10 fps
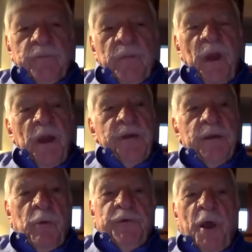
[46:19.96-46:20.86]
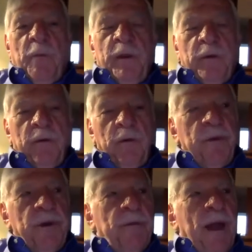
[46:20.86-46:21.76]
I said, Well, tell me a little
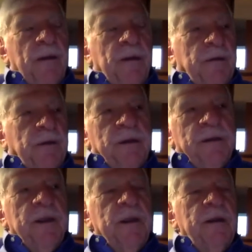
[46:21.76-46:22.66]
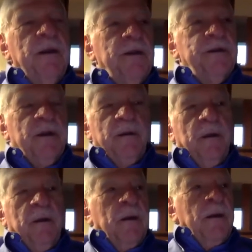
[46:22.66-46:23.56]
bit about it. And he did. And I said,
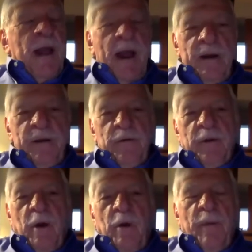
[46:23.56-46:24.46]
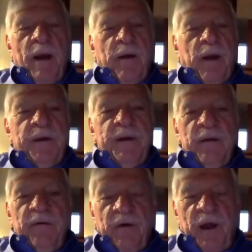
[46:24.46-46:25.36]
How do you go about
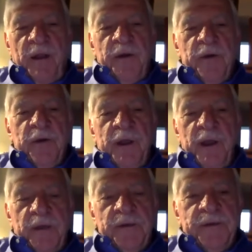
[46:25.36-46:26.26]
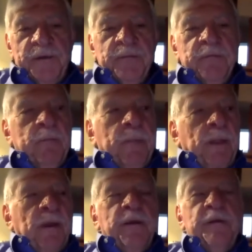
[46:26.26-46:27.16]
identifying your kids?
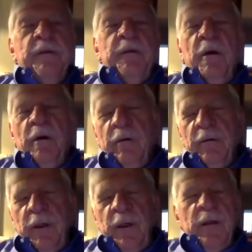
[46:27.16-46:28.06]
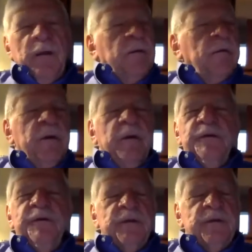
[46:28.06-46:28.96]
And he said, Oh, we use
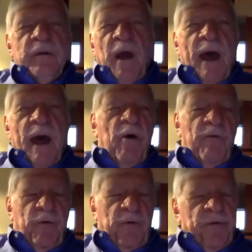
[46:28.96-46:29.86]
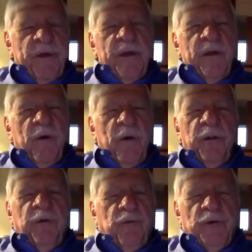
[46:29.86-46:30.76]
this god awful thing called
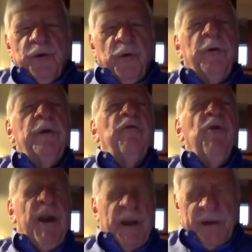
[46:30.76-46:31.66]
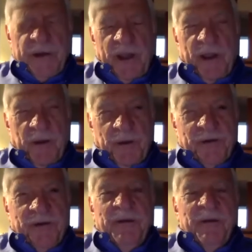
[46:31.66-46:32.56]
the Renzulli rating
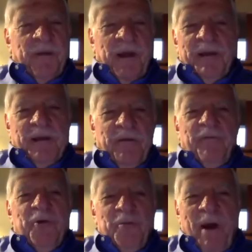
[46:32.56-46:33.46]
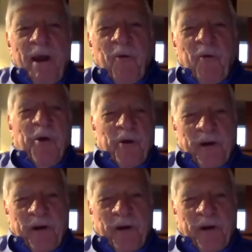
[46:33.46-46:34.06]
scales. I give you my word.